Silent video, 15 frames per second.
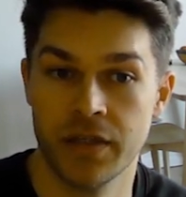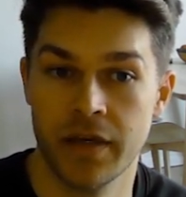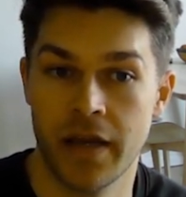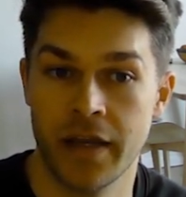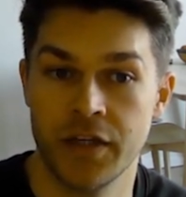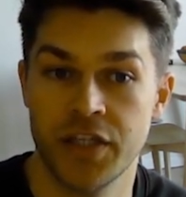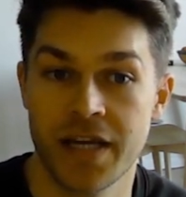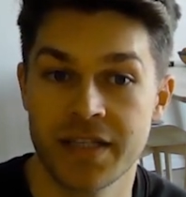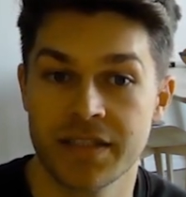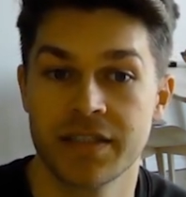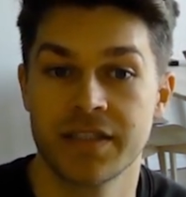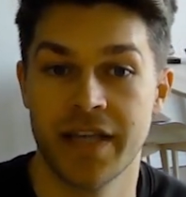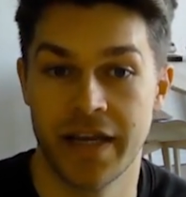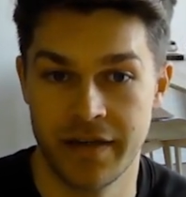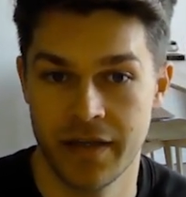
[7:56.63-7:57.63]
adjust
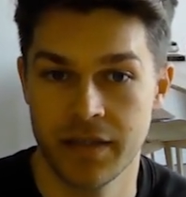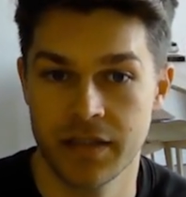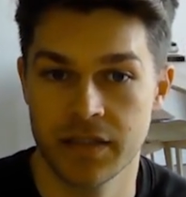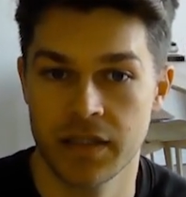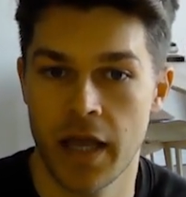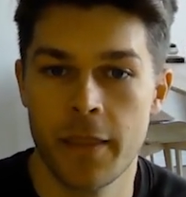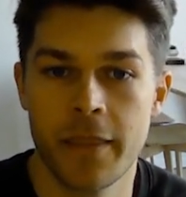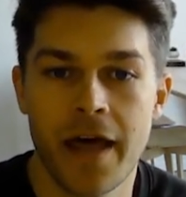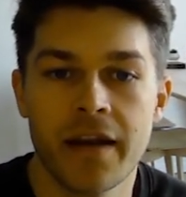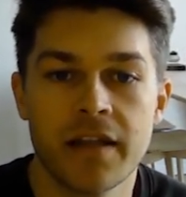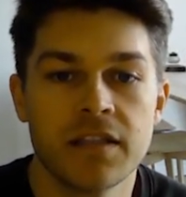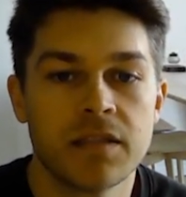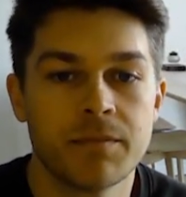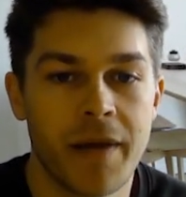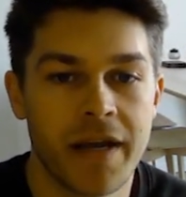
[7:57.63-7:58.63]
settings and then
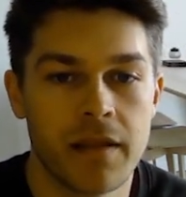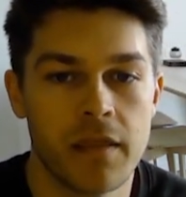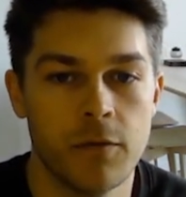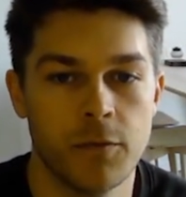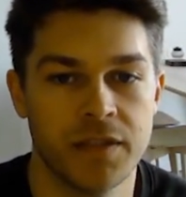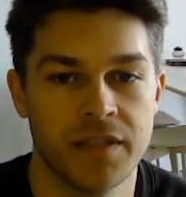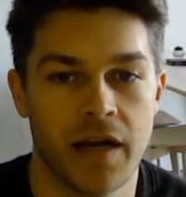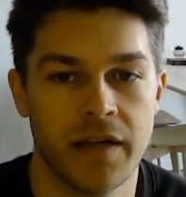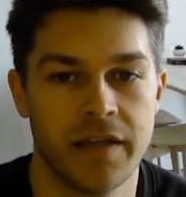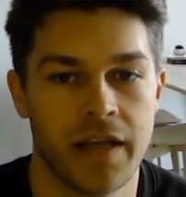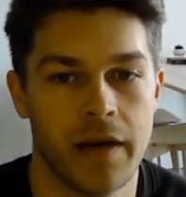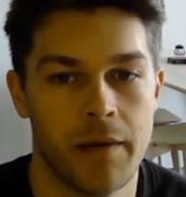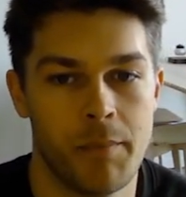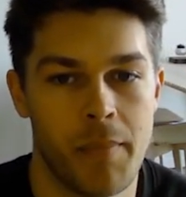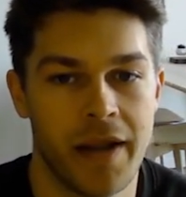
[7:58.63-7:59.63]
inspect the resulting
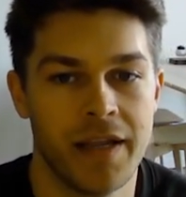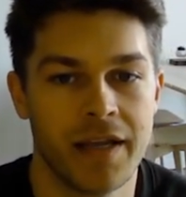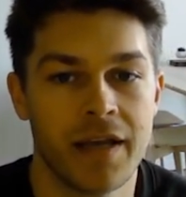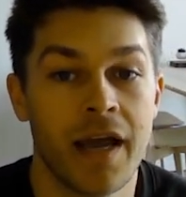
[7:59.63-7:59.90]
embedding